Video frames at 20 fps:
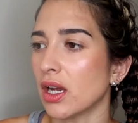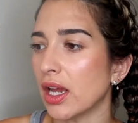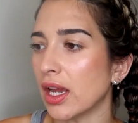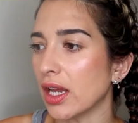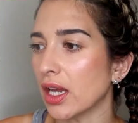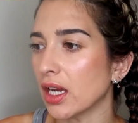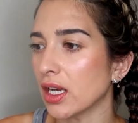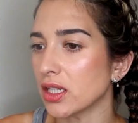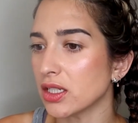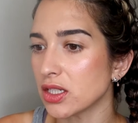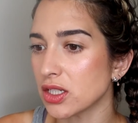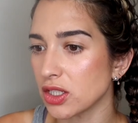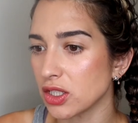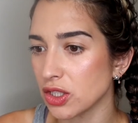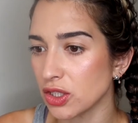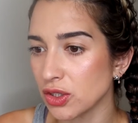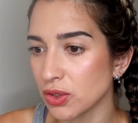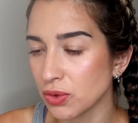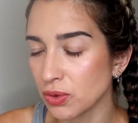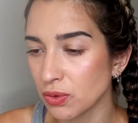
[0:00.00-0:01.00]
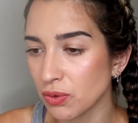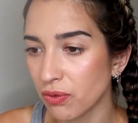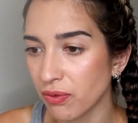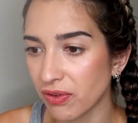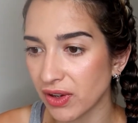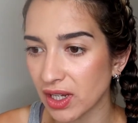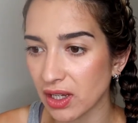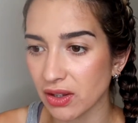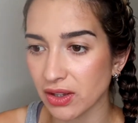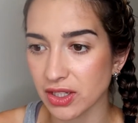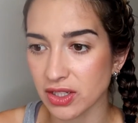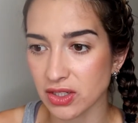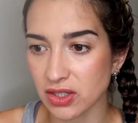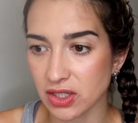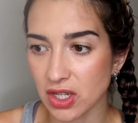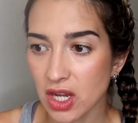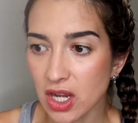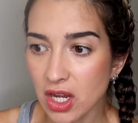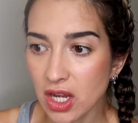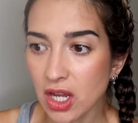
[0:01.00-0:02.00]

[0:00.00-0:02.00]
and you feel this